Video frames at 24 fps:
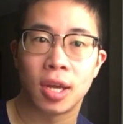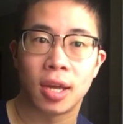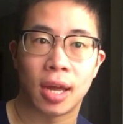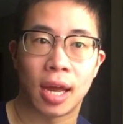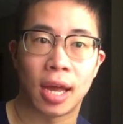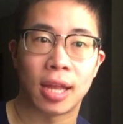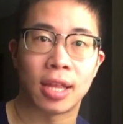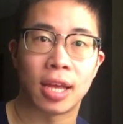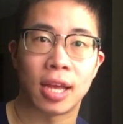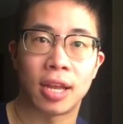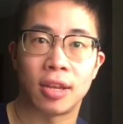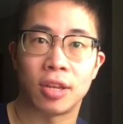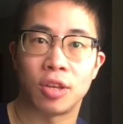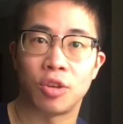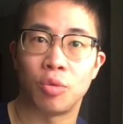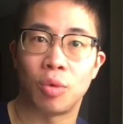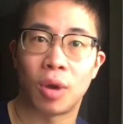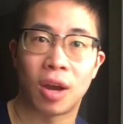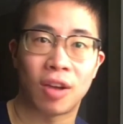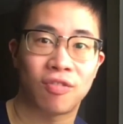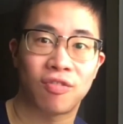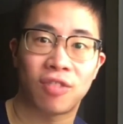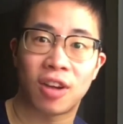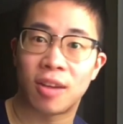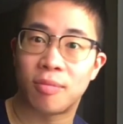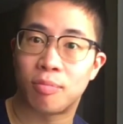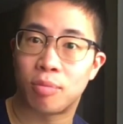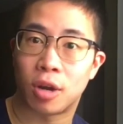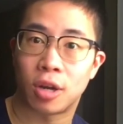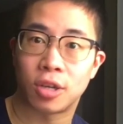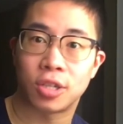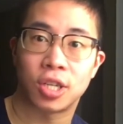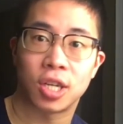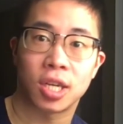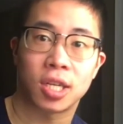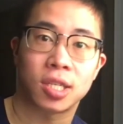And then you have 5
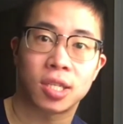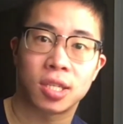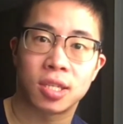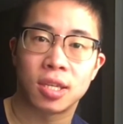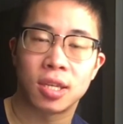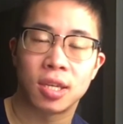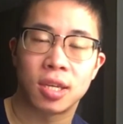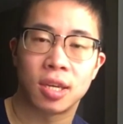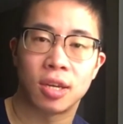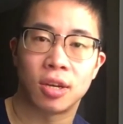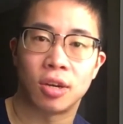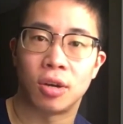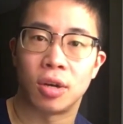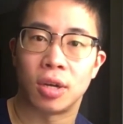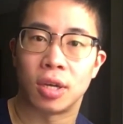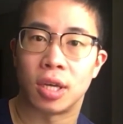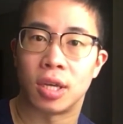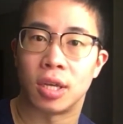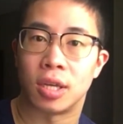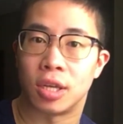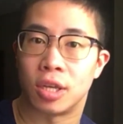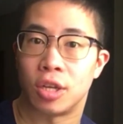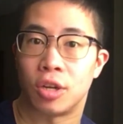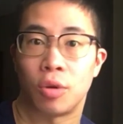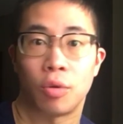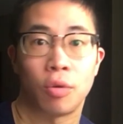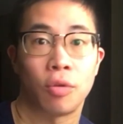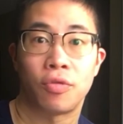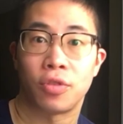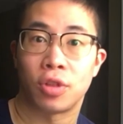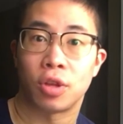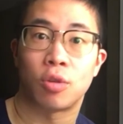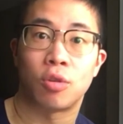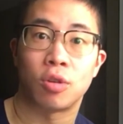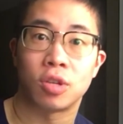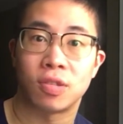projects, you know, over
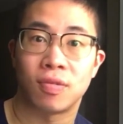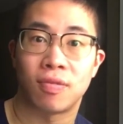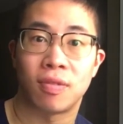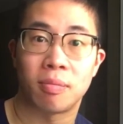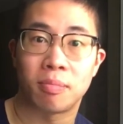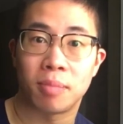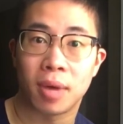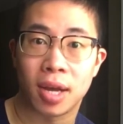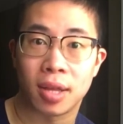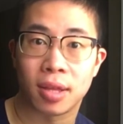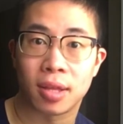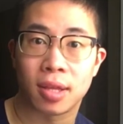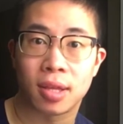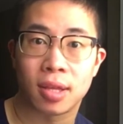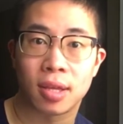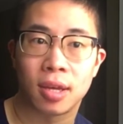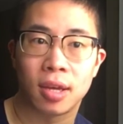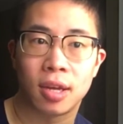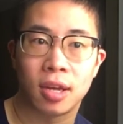the course of a month.